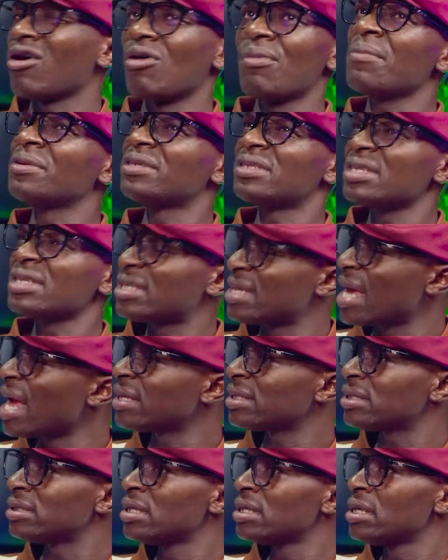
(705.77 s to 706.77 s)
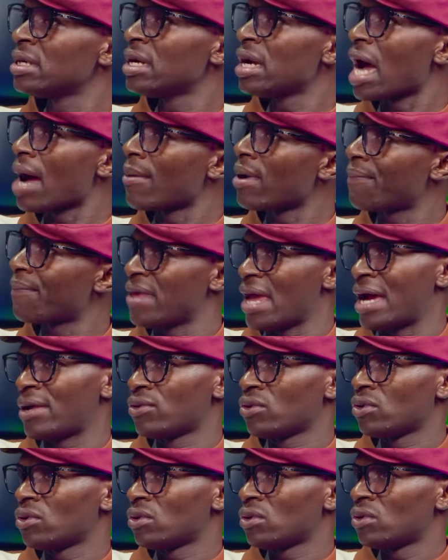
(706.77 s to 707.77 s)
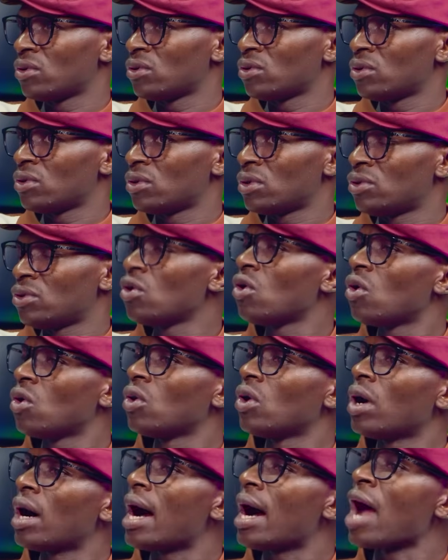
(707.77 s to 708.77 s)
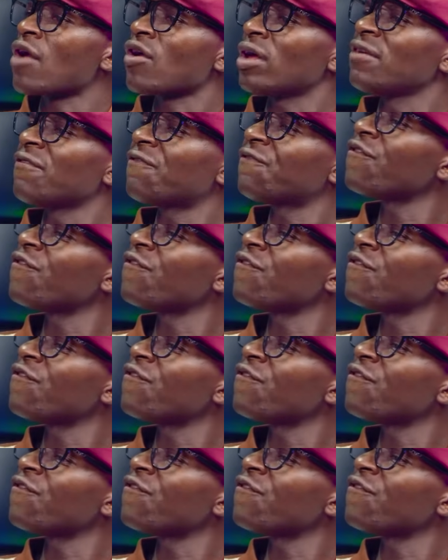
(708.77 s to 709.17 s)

or maybe 6 years. Amapiano. No, actually